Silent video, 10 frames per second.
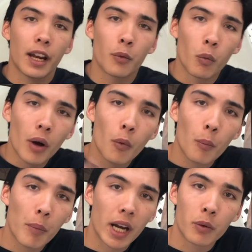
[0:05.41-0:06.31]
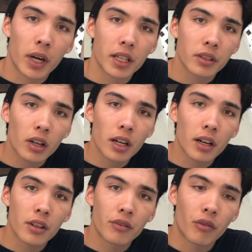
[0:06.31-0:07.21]
and what better way to start
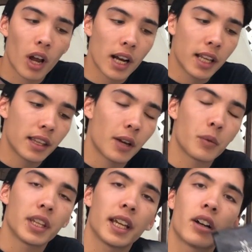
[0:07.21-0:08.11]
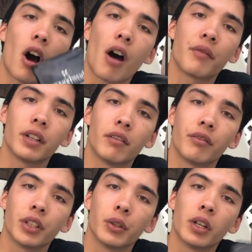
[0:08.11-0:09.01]
another Friday than with a coffee
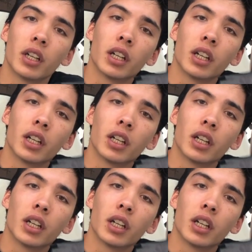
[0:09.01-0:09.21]
review?